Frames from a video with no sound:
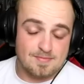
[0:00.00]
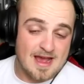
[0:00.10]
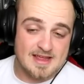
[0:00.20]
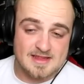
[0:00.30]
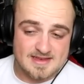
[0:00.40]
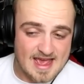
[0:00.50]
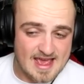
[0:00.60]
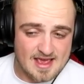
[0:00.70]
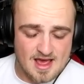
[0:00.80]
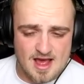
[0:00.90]
back in the
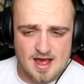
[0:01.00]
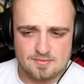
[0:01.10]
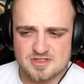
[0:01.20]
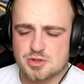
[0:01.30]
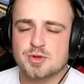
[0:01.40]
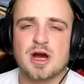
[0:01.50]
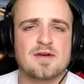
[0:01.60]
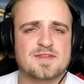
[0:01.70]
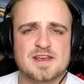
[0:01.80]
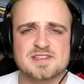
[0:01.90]
day, uh, two and a
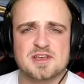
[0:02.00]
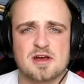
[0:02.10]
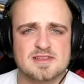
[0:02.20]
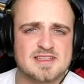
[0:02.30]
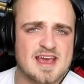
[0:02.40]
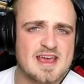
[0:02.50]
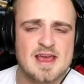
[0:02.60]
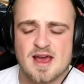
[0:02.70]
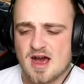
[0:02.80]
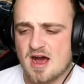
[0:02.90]
half years ago, I'd say,
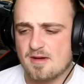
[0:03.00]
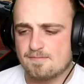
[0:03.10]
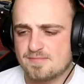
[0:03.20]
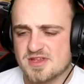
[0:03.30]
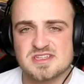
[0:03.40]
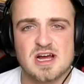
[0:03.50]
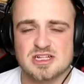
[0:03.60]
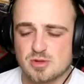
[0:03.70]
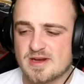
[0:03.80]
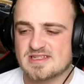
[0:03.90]
uh, the start
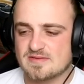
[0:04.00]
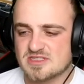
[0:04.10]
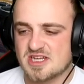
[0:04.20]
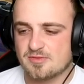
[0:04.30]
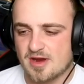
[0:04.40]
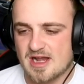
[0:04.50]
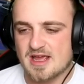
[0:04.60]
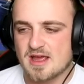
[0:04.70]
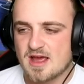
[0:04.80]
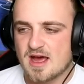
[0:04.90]
of 2017,
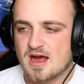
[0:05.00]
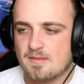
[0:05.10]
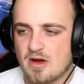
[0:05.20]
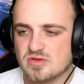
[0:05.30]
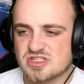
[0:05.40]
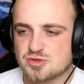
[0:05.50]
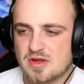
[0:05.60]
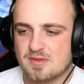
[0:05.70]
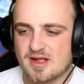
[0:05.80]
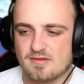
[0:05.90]
really, um, I was
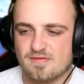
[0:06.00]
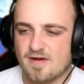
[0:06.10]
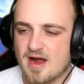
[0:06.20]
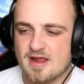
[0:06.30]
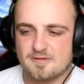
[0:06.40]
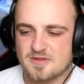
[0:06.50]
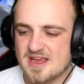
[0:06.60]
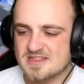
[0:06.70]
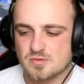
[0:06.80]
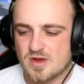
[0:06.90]
streaming five
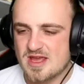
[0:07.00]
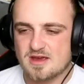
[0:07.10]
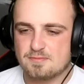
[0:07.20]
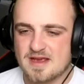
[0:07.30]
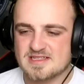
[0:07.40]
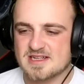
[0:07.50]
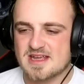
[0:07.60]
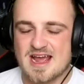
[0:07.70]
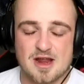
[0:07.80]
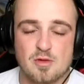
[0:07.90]
days a week,
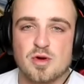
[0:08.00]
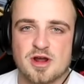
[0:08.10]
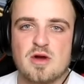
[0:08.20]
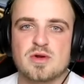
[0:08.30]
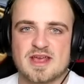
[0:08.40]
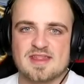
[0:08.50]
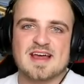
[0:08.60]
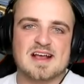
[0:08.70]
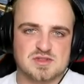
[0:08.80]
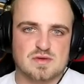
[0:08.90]
basically, and I want I want to get
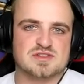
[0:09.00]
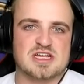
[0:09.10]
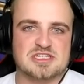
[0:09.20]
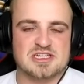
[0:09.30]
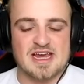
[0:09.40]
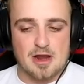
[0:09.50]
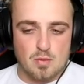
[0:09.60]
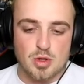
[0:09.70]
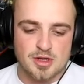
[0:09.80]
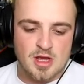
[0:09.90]
that sort of schedule again. I
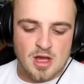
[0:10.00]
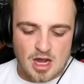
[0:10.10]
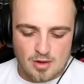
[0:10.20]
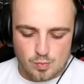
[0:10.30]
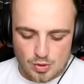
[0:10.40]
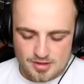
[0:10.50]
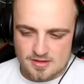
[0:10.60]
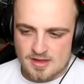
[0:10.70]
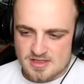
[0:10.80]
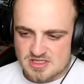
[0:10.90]
want I want
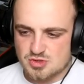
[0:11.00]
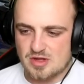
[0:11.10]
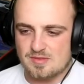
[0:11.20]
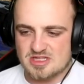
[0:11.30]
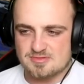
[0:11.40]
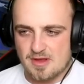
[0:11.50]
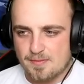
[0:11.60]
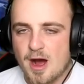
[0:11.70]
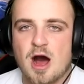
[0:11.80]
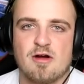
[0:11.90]
streaming to be a
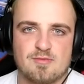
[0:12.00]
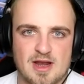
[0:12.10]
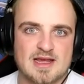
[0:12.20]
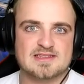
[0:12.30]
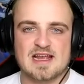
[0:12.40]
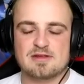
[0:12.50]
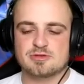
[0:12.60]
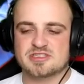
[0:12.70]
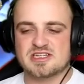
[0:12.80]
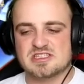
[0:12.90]
part of my like daily
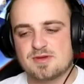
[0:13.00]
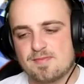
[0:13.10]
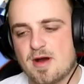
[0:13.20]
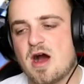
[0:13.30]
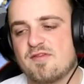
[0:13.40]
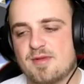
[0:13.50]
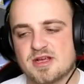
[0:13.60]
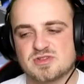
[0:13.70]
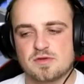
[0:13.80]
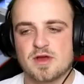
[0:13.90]
routine, to be a part of
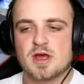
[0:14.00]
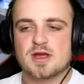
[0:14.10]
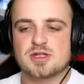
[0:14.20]
my sort of